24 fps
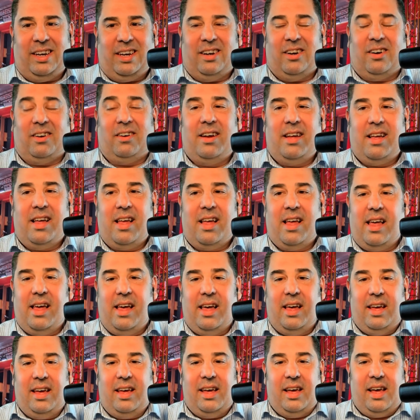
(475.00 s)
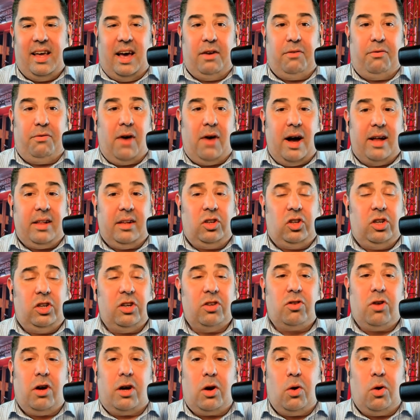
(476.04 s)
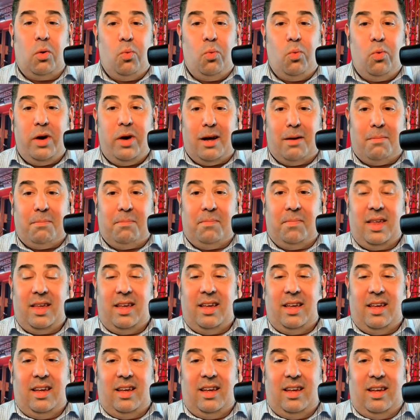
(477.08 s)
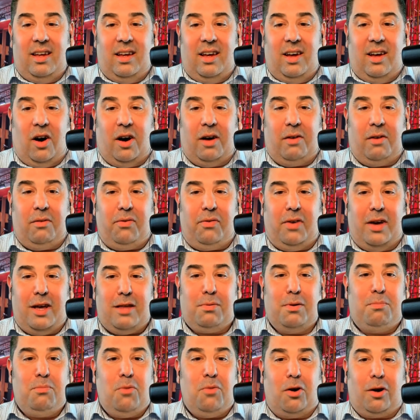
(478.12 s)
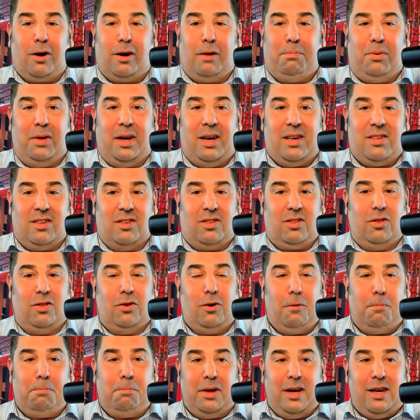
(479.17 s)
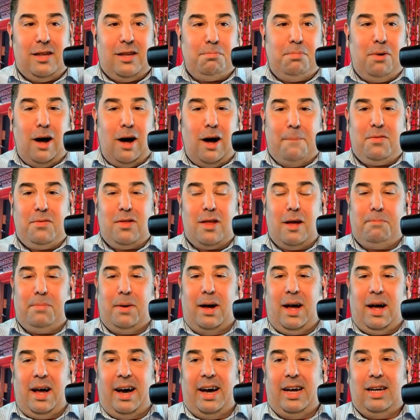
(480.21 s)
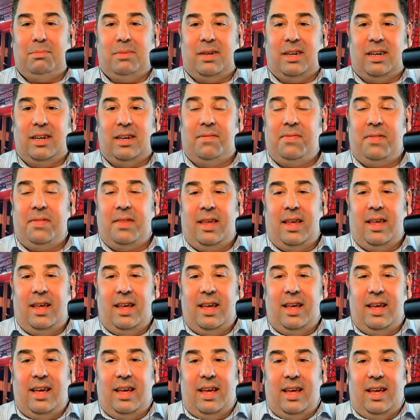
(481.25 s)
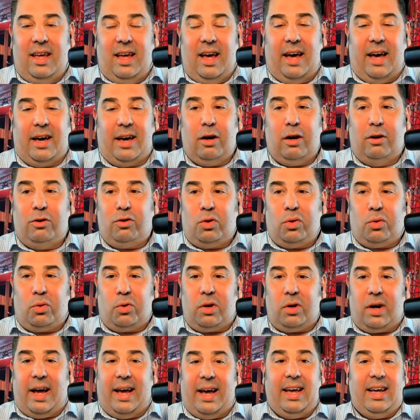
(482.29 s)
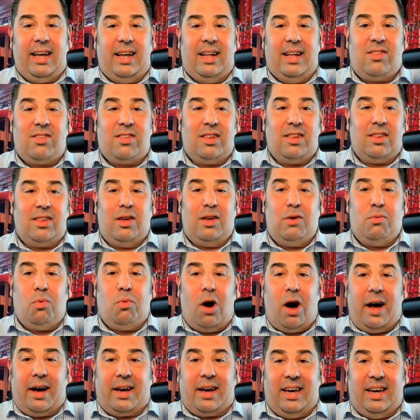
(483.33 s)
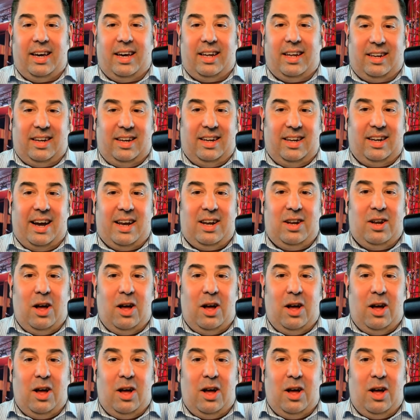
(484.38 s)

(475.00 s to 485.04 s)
here. And finally, just on a whim, on Facebook Marketplace, this little place pops up behind me. I instantly walk in, and I